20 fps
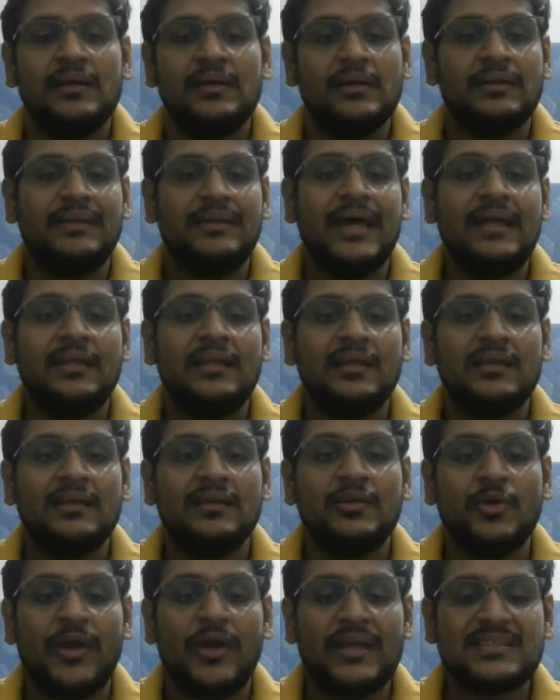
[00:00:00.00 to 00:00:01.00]
Then
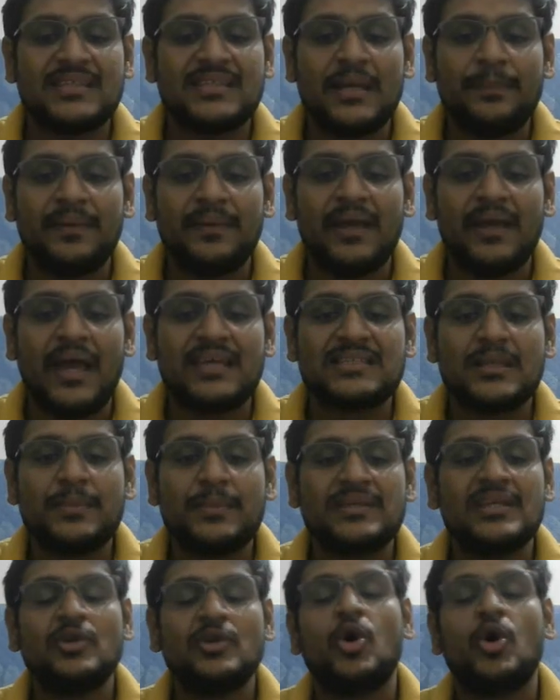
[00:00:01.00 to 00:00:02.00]
you can skip
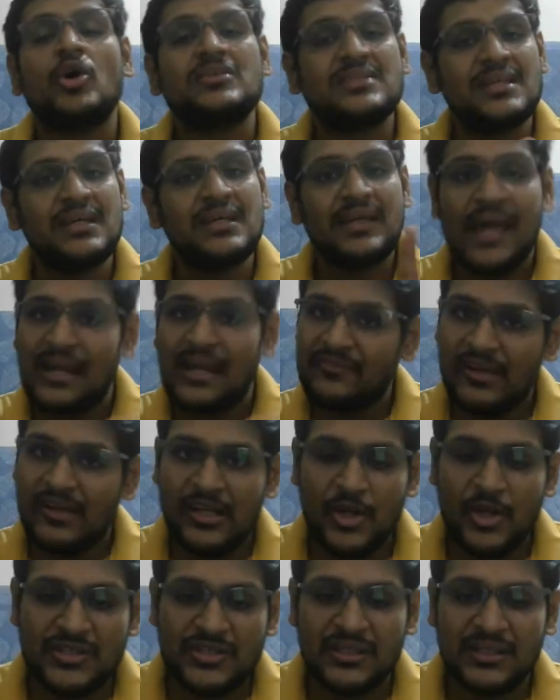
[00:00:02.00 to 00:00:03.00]
estimation costing and
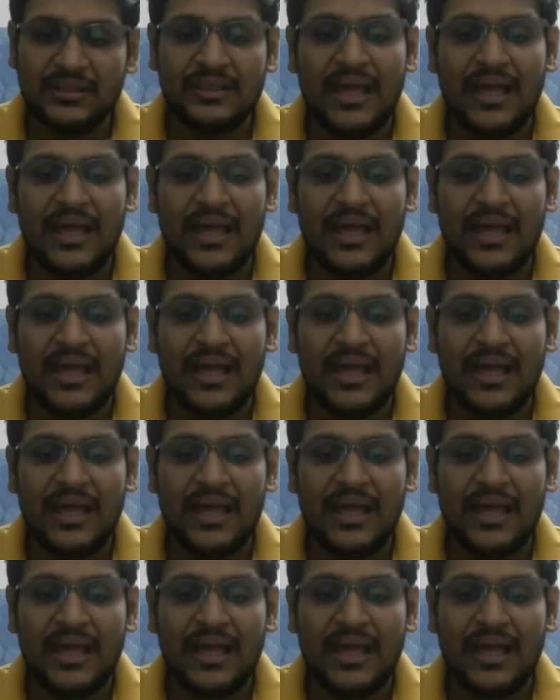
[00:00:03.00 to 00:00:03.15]
valuation,